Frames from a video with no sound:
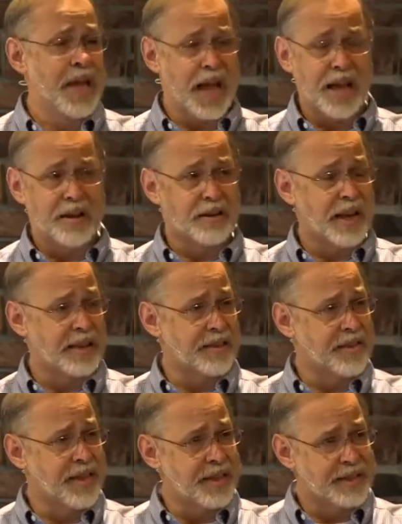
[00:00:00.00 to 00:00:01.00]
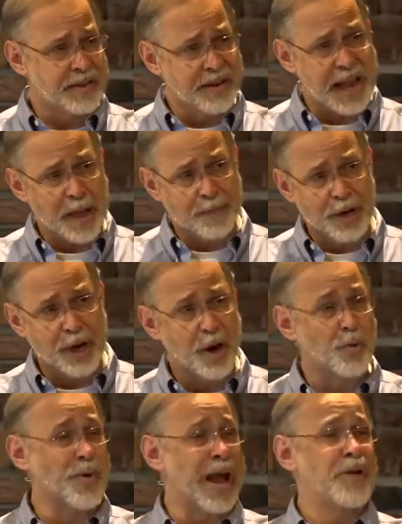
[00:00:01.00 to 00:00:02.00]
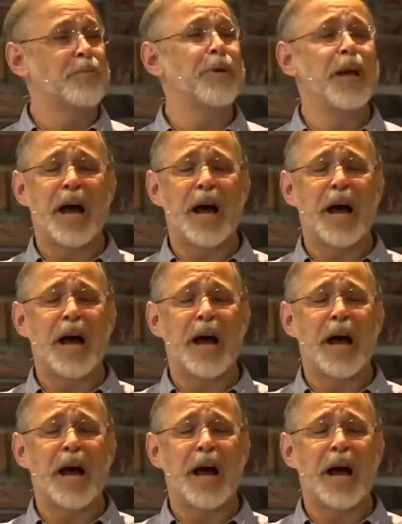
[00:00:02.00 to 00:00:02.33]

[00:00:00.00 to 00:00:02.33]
I don't like the things that are happening around me.